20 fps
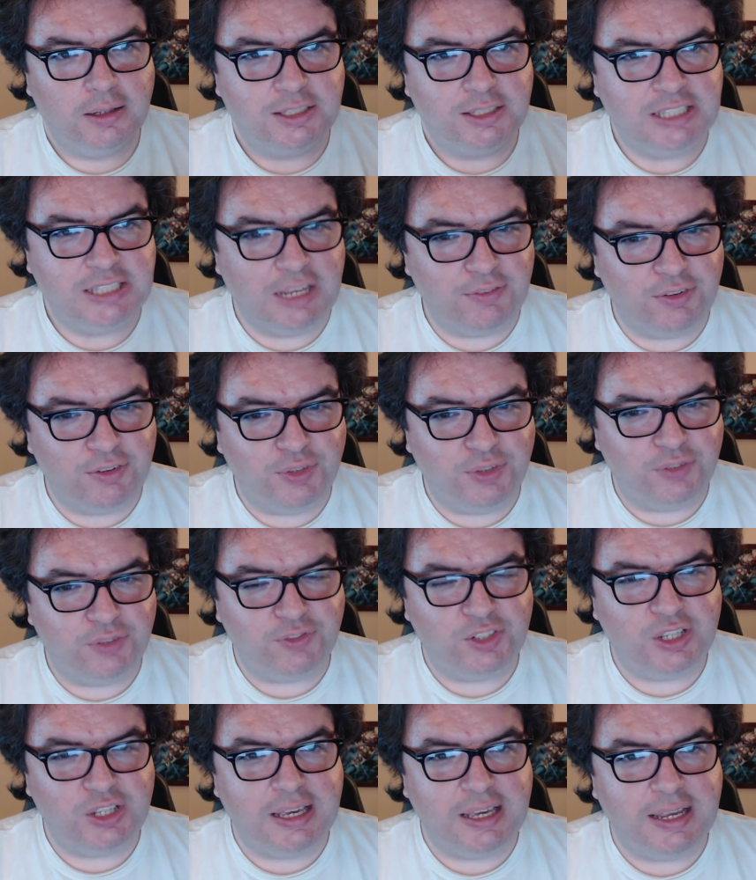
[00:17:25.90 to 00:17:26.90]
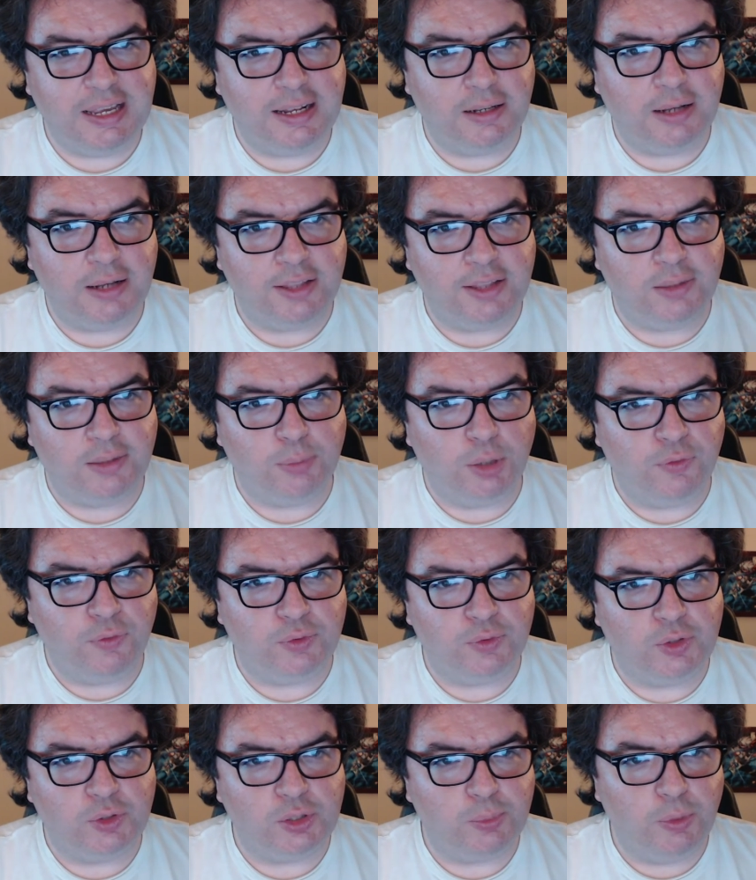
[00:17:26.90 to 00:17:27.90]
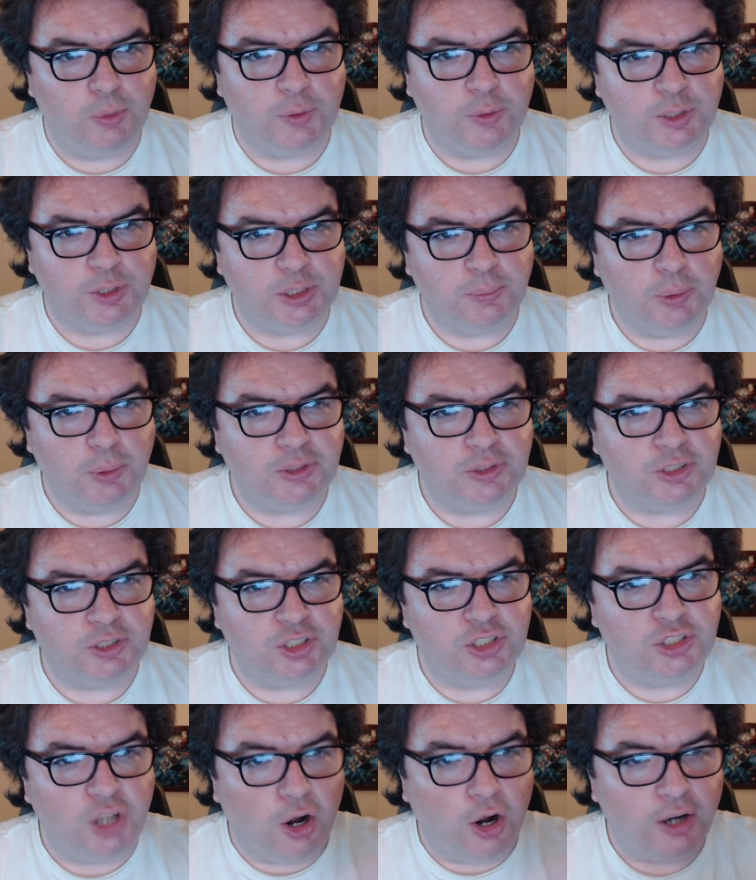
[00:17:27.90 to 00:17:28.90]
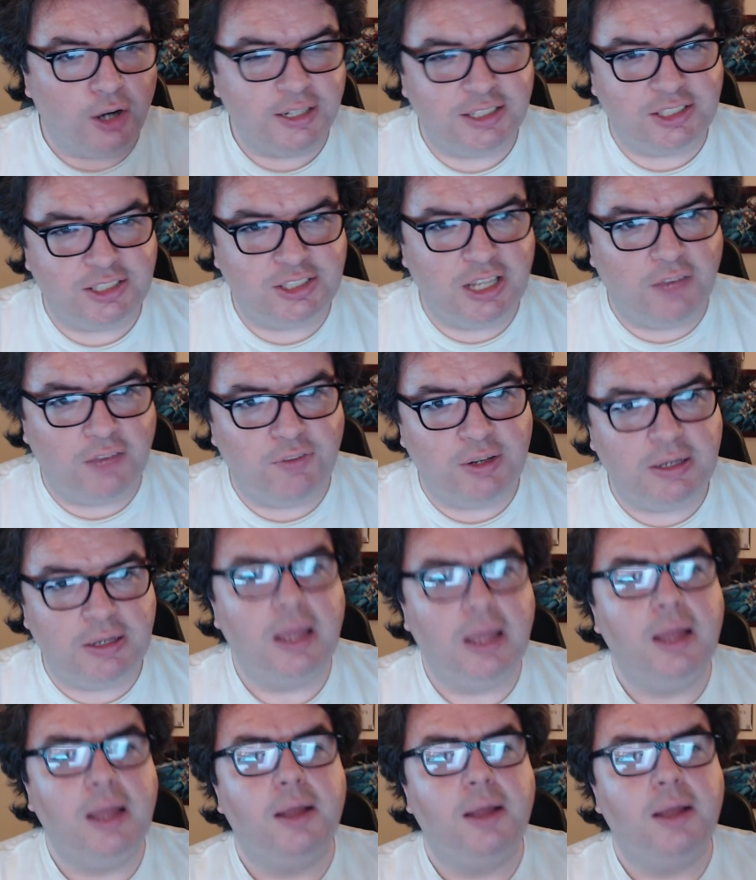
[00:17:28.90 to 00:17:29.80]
7:15, and the move this movie was supposed to start at seven,